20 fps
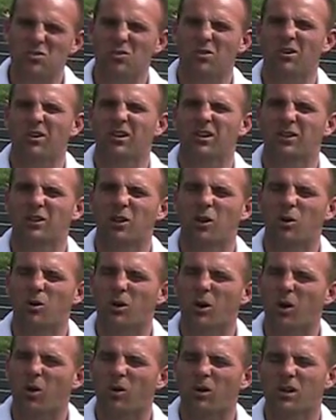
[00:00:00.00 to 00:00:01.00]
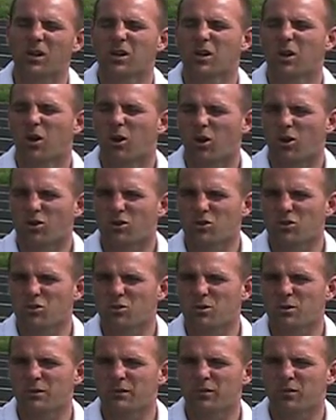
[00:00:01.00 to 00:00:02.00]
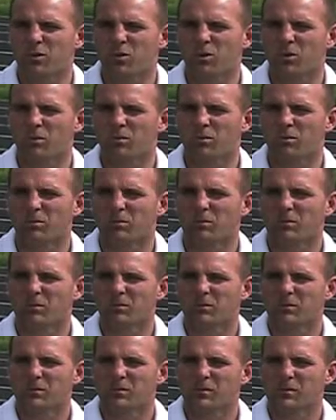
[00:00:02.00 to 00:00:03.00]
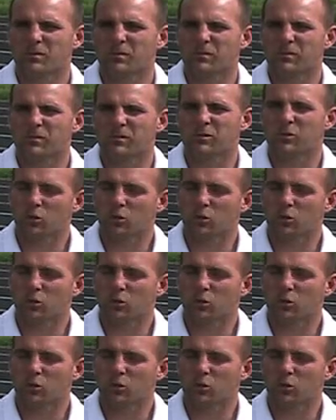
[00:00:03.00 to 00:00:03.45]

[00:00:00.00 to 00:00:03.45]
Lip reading: Look at it. See it clearly. Look at the manufacturing